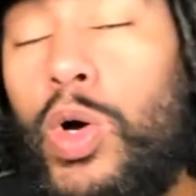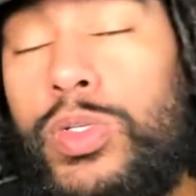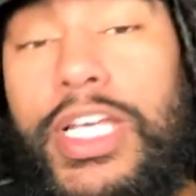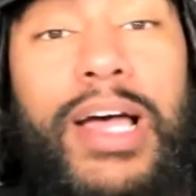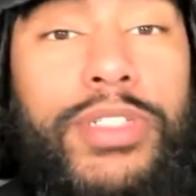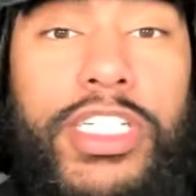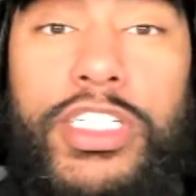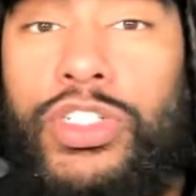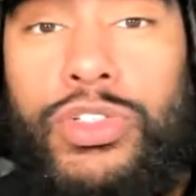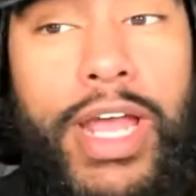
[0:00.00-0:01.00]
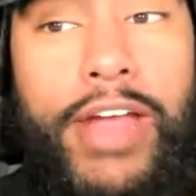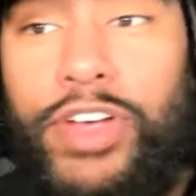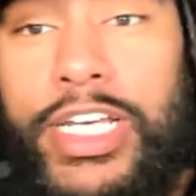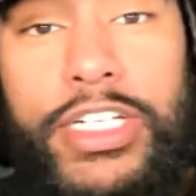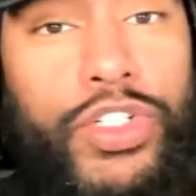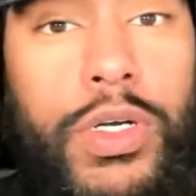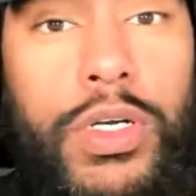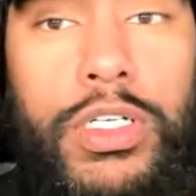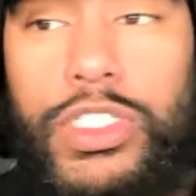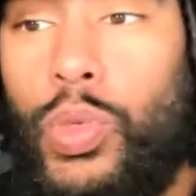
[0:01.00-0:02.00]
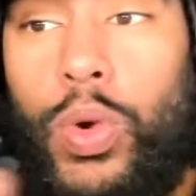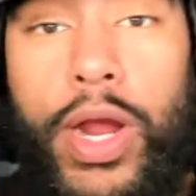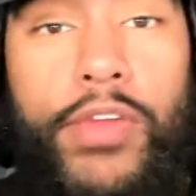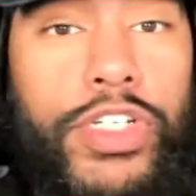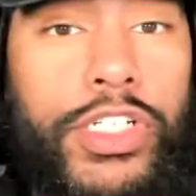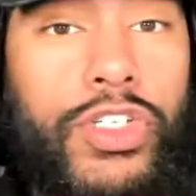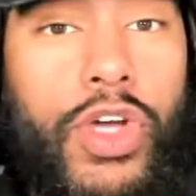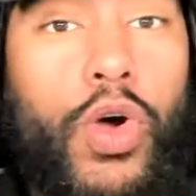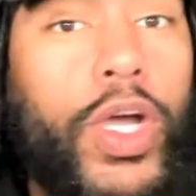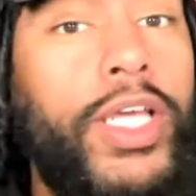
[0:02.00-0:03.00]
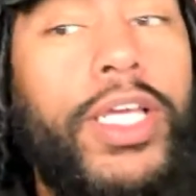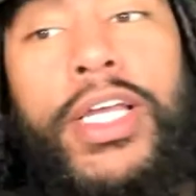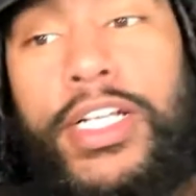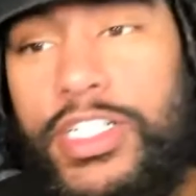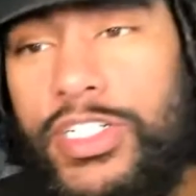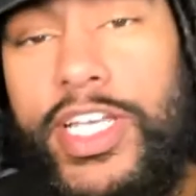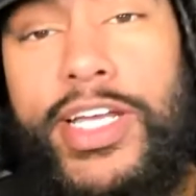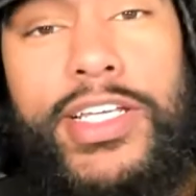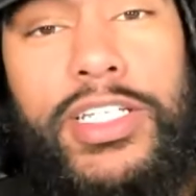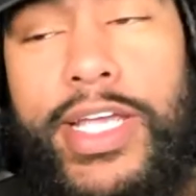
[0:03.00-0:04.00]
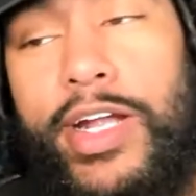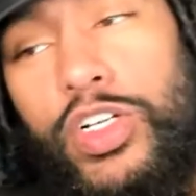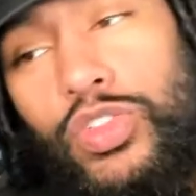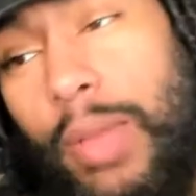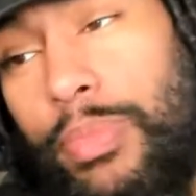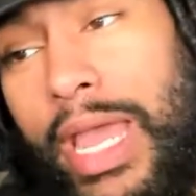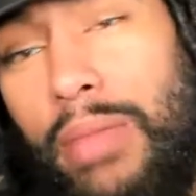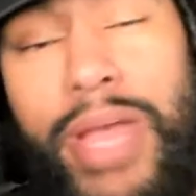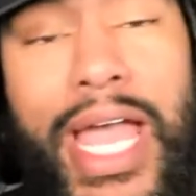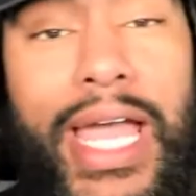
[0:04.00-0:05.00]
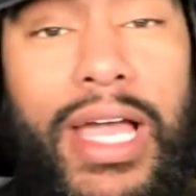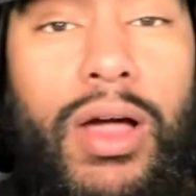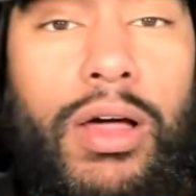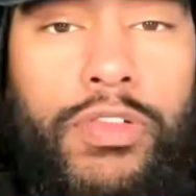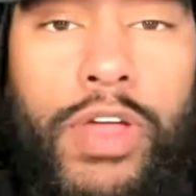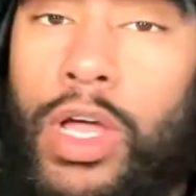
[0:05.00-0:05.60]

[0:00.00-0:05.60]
Whole time she's trafficking drugs to wherever she's going because Diddy's there dropping that bag off,